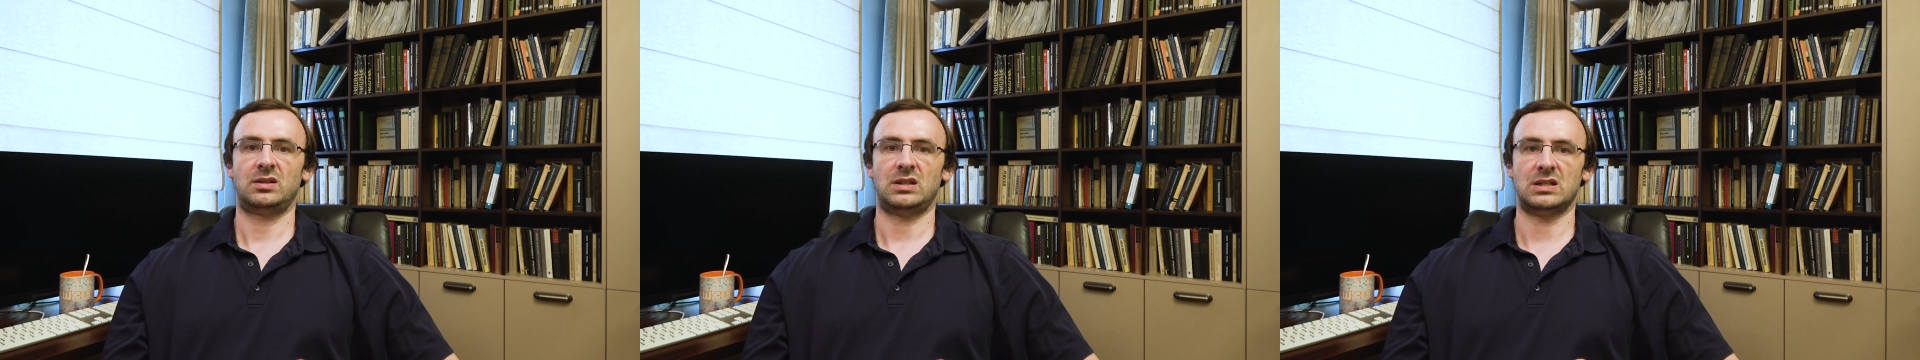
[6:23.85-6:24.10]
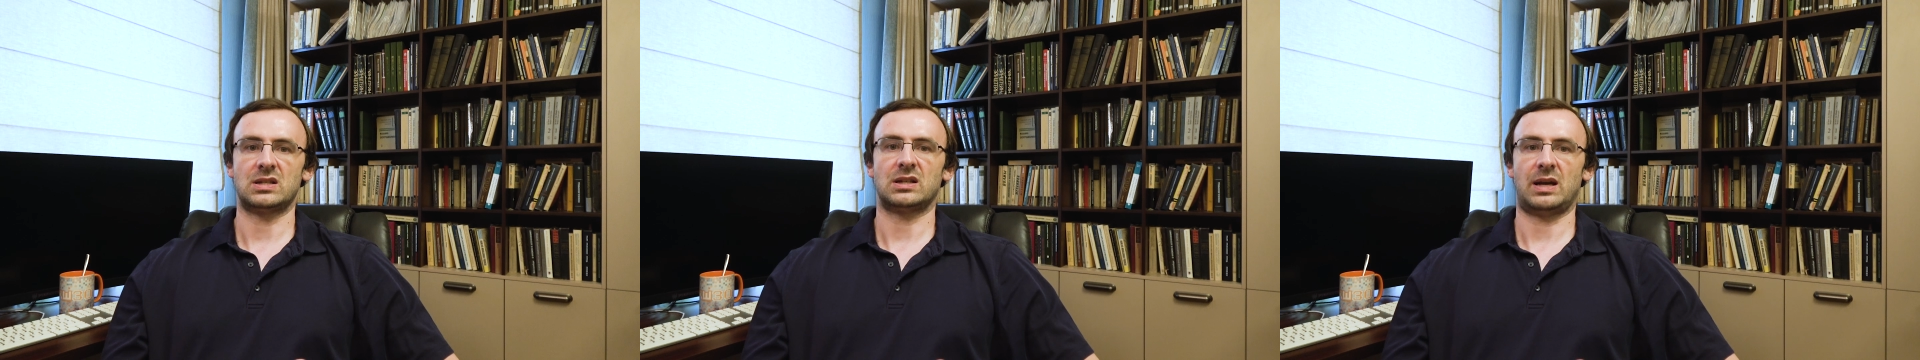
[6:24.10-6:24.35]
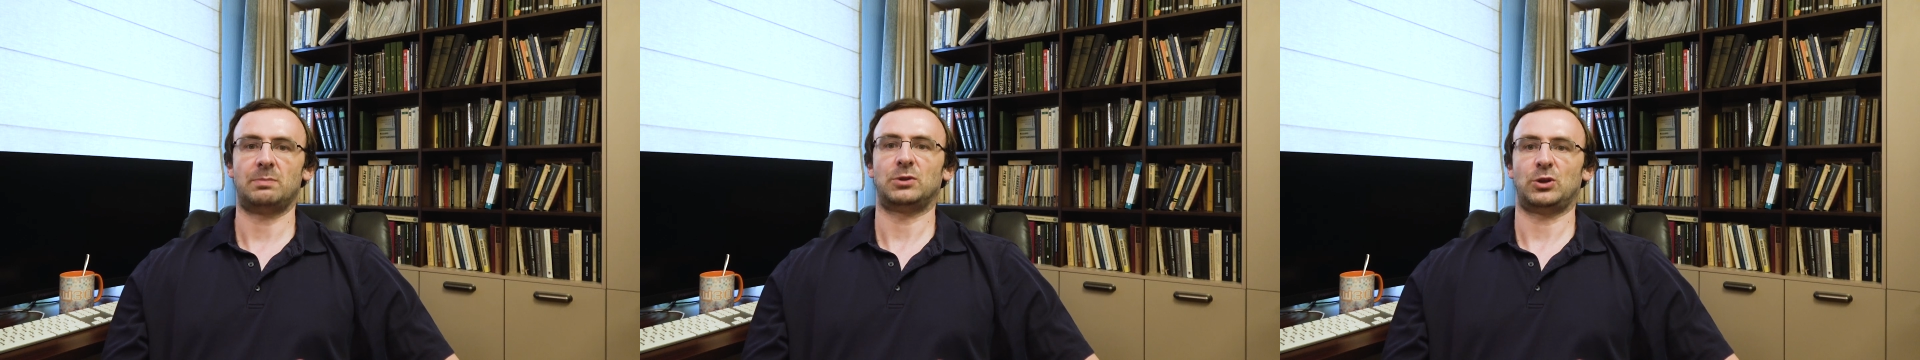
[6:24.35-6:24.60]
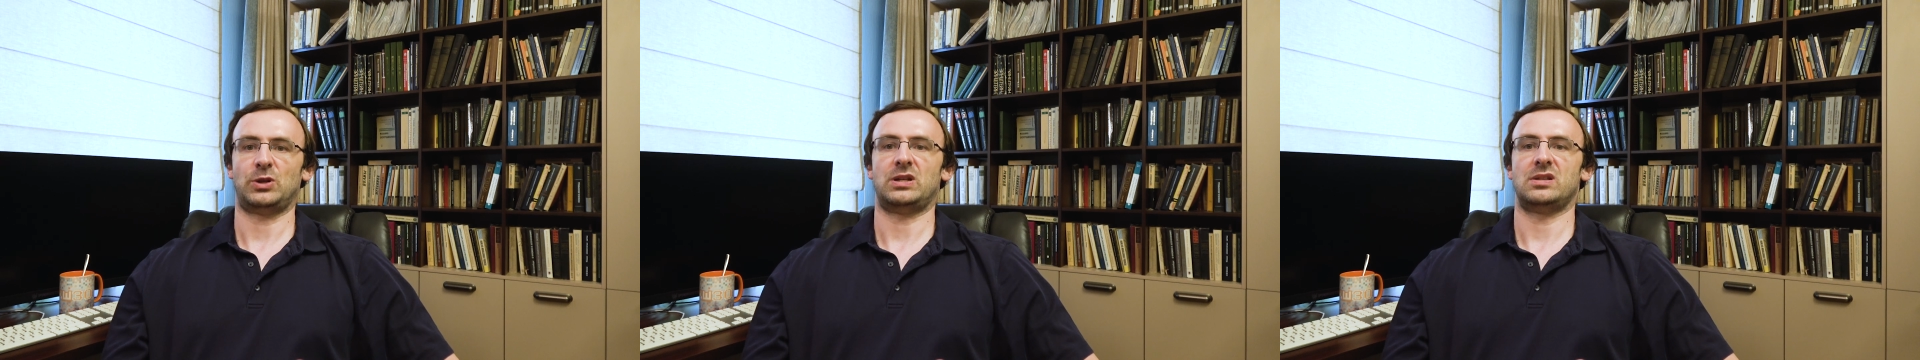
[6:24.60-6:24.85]
Intel
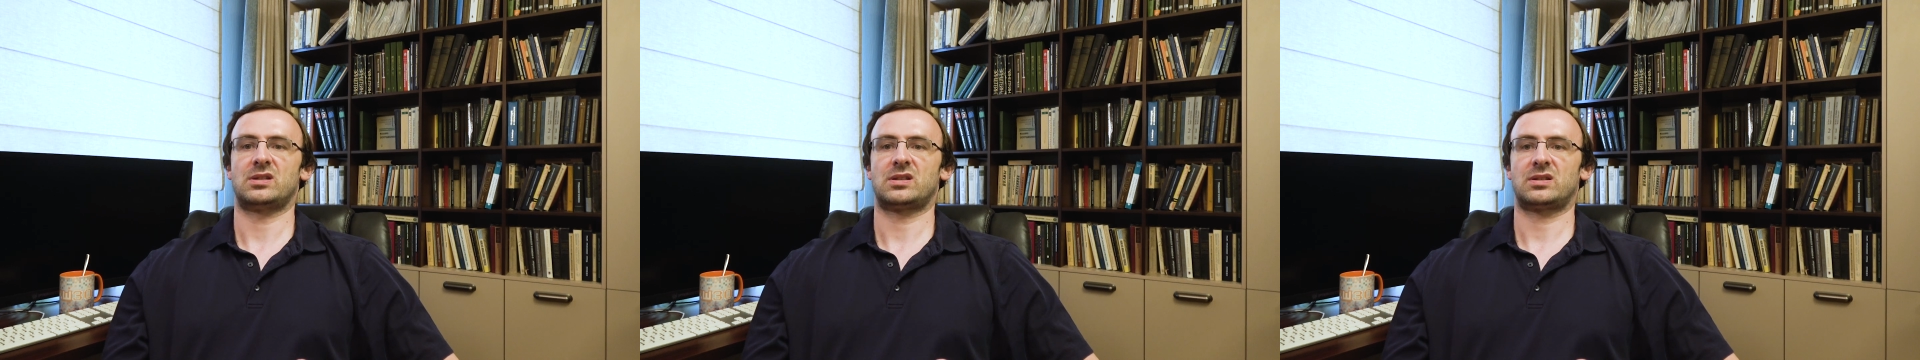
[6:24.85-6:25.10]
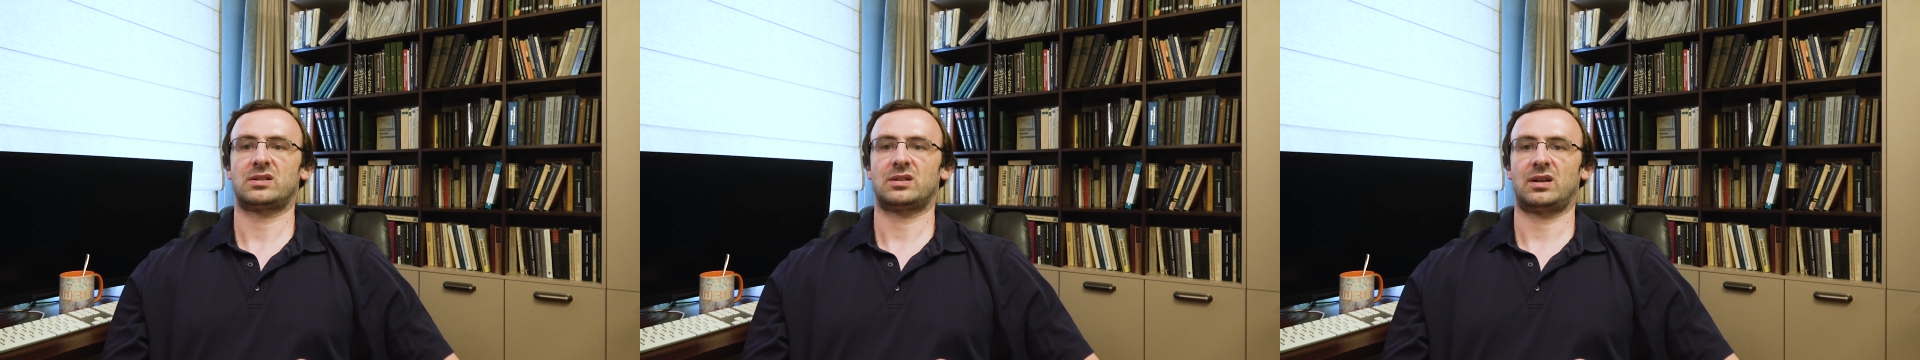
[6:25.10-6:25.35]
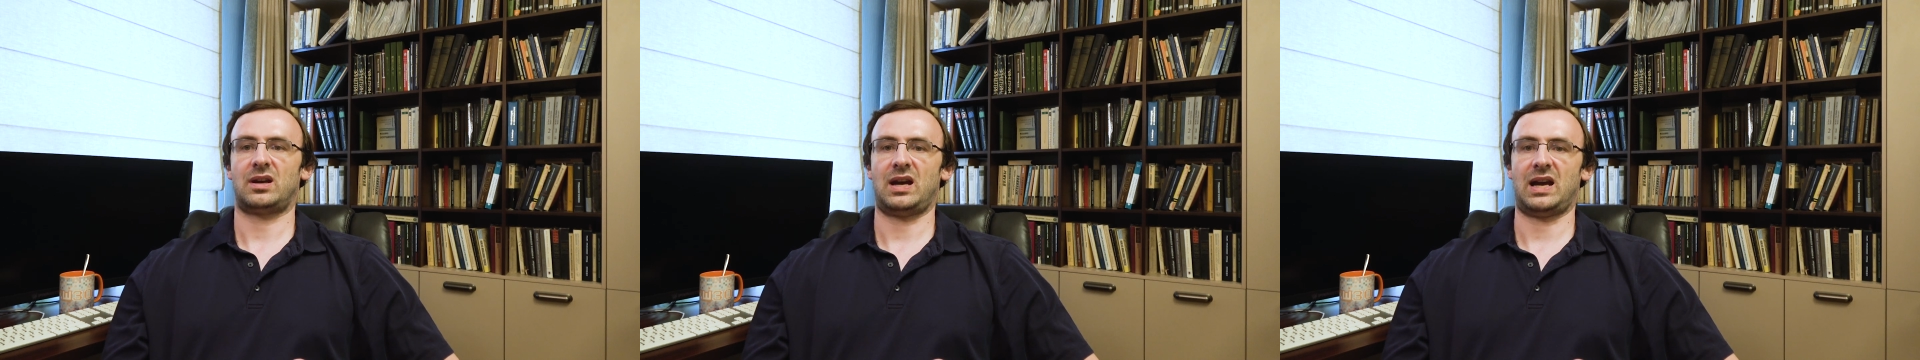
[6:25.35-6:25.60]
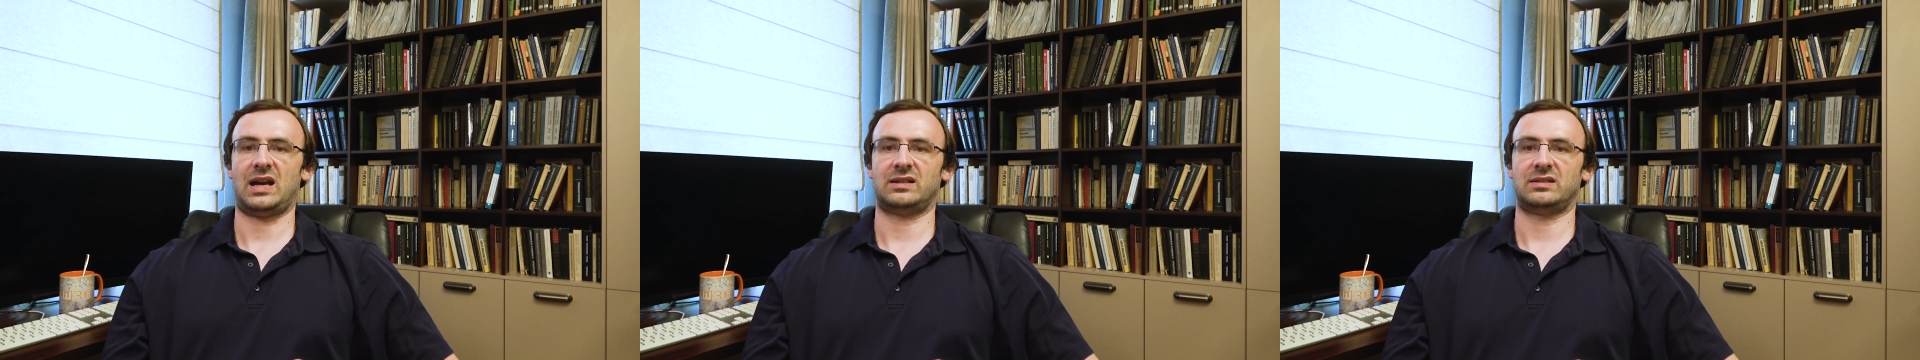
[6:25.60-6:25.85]
employees.
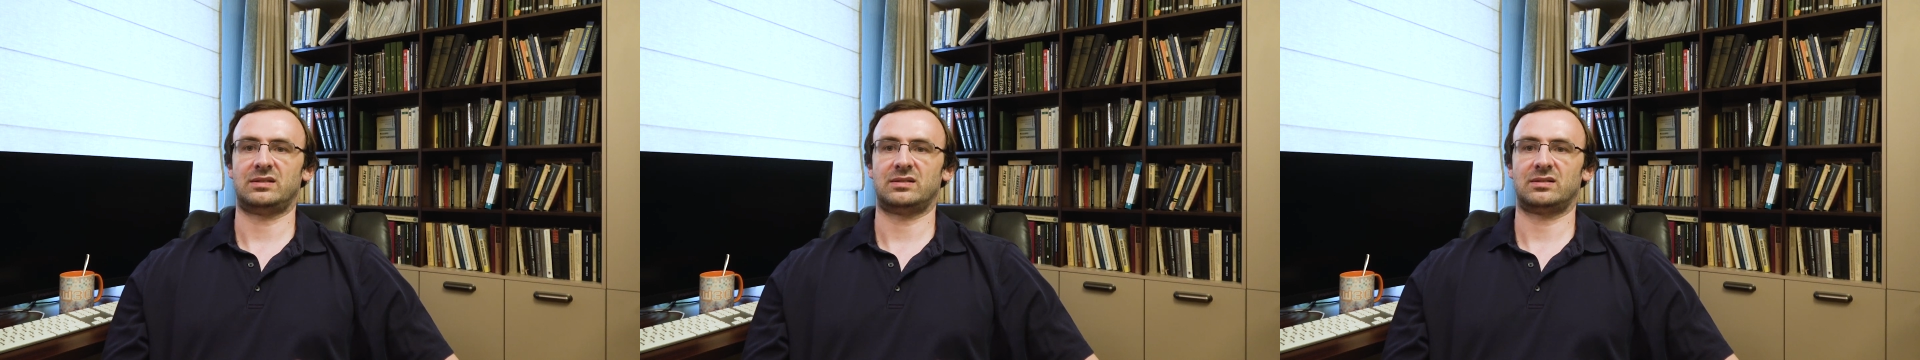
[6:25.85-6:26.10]
And